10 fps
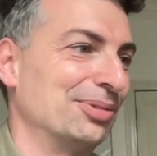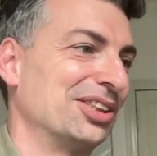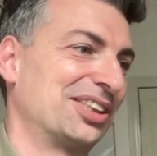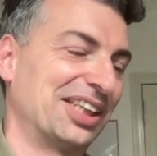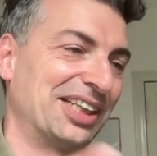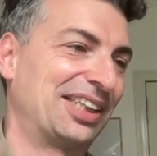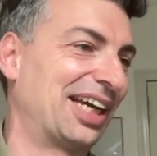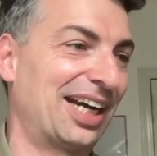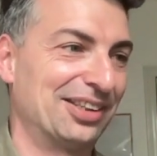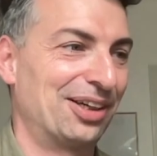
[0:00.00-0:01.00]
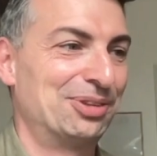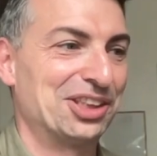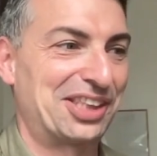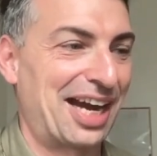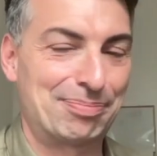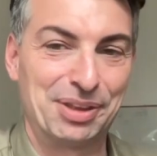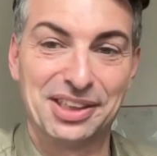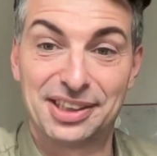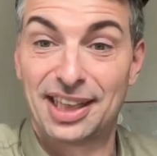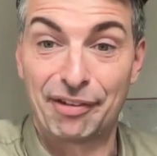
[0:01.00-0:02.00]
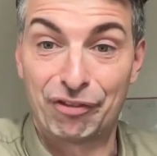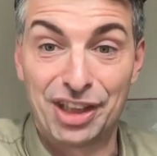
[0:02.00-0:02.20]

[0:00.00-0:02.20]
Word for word: It's like, yeah, no, I'm just happy to get